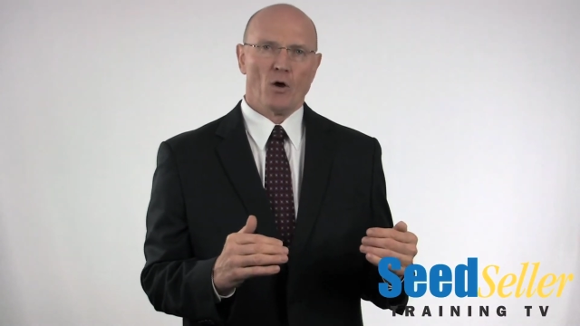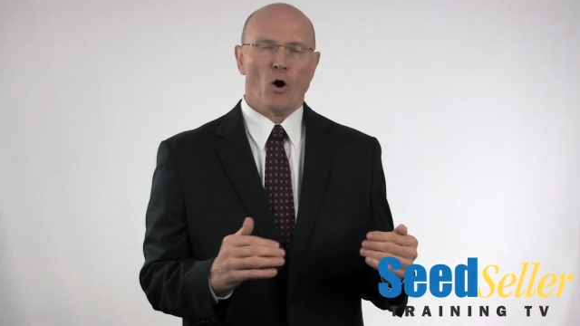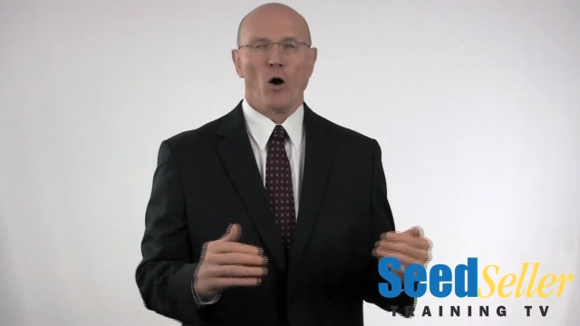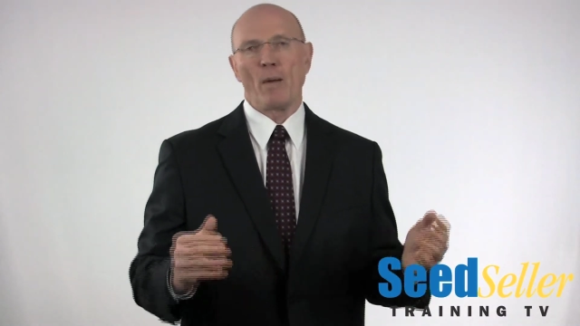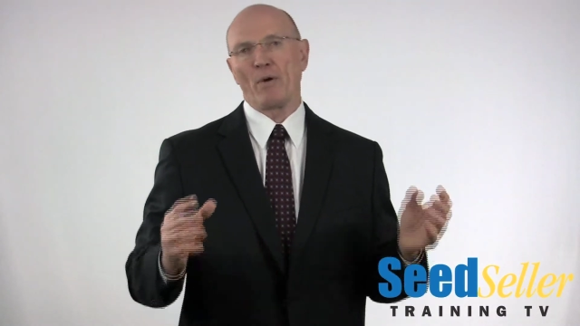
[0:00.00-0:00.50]

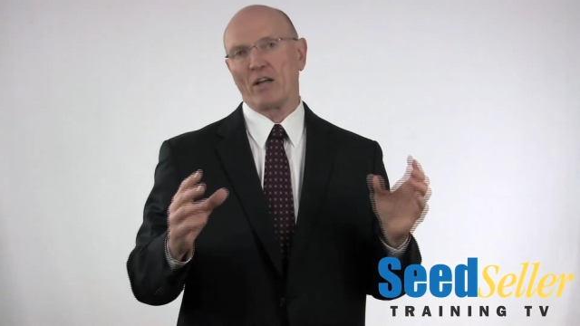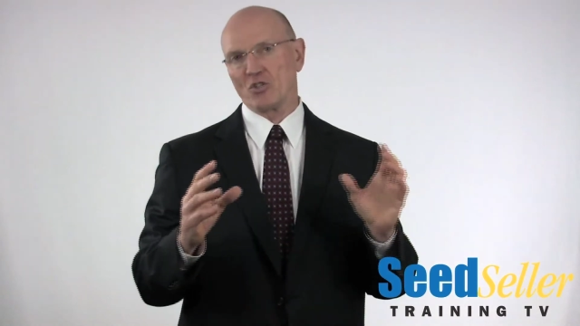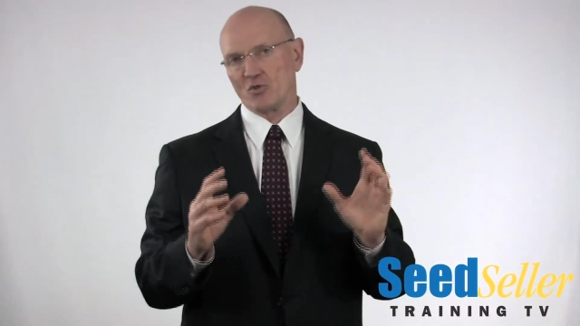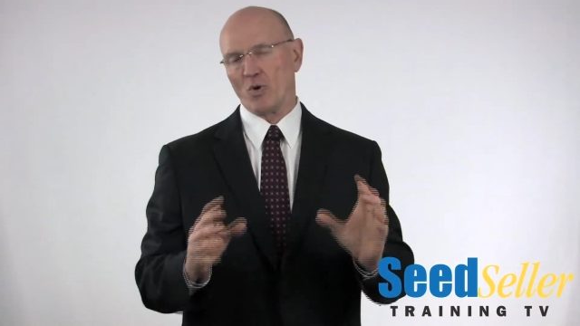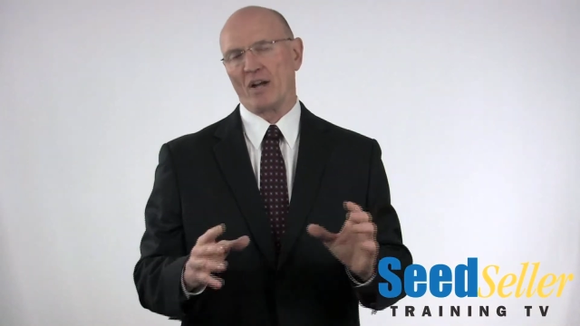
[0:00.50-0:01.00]
Or maybe we had
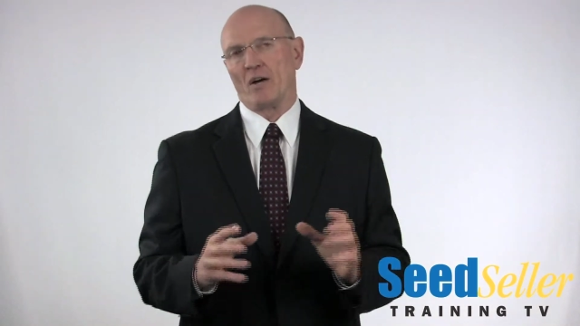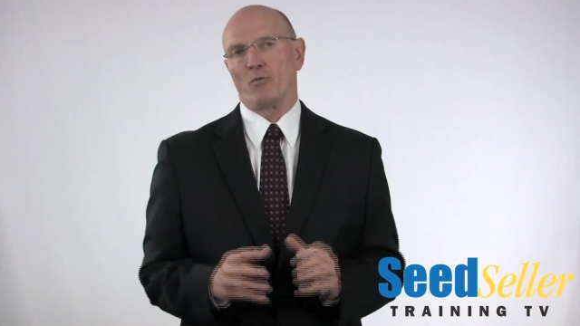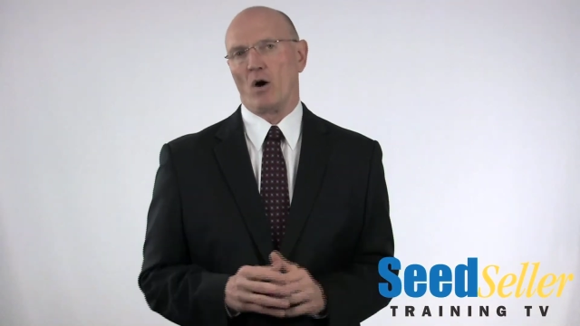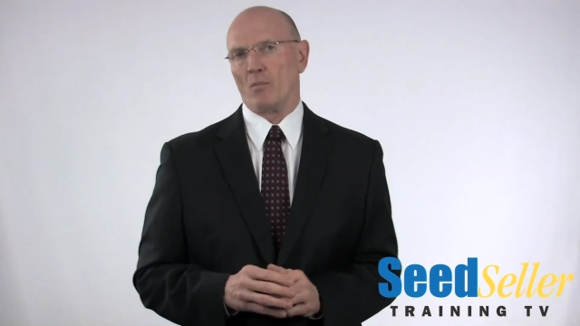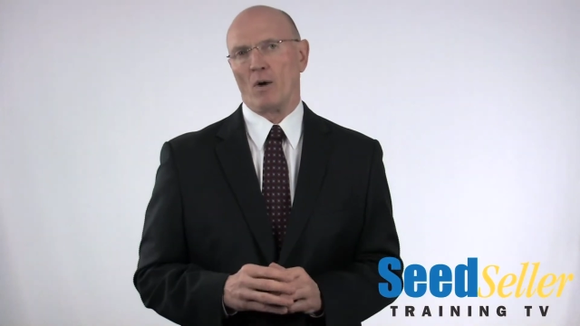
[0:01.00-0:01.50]
just right enough
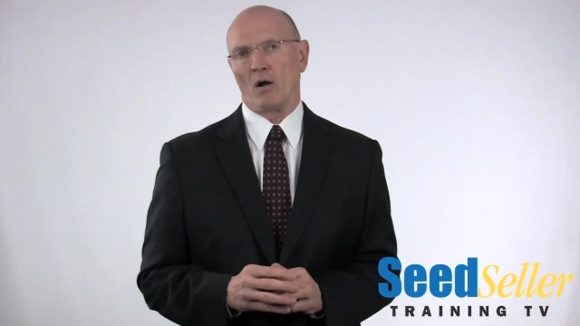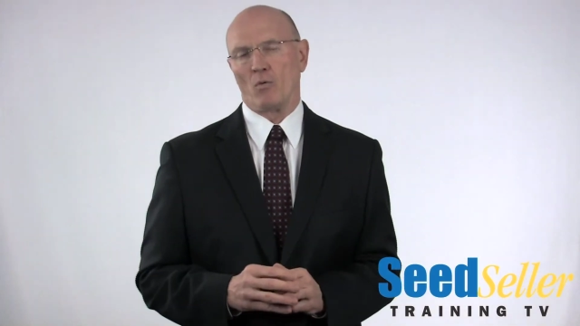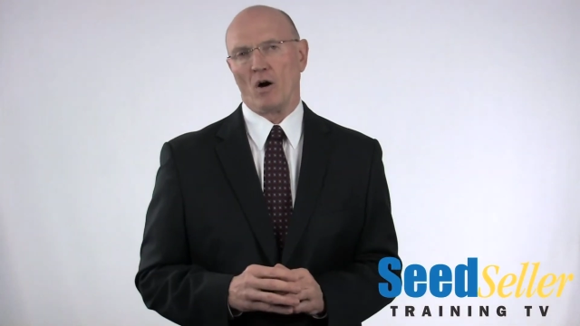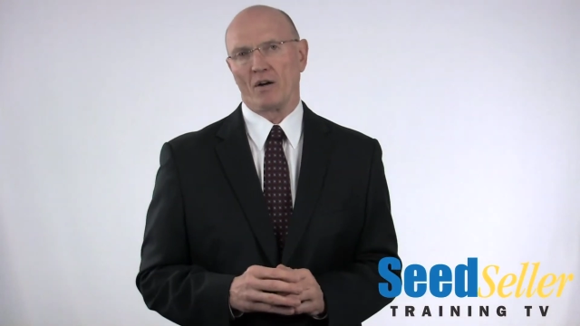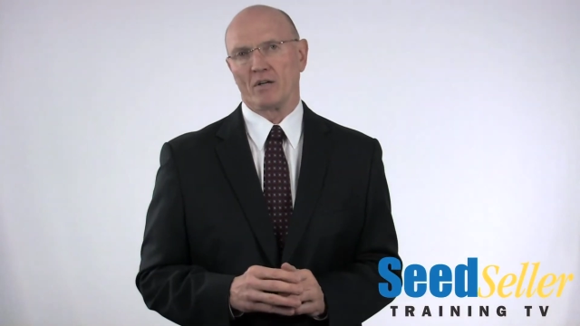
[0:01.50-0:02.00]
amount of
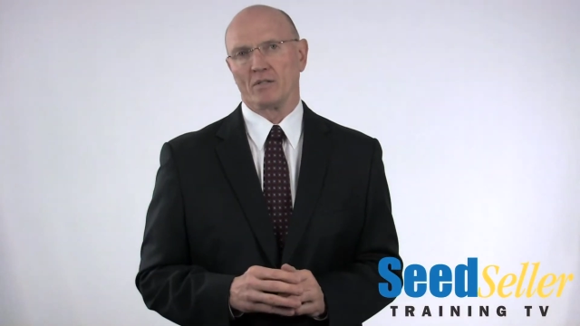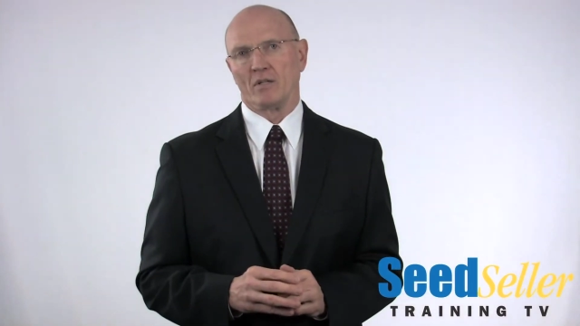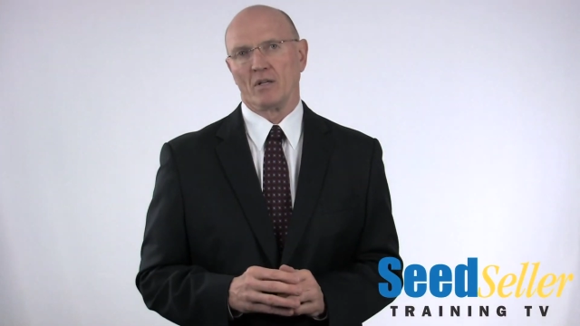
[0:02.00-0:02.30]
water.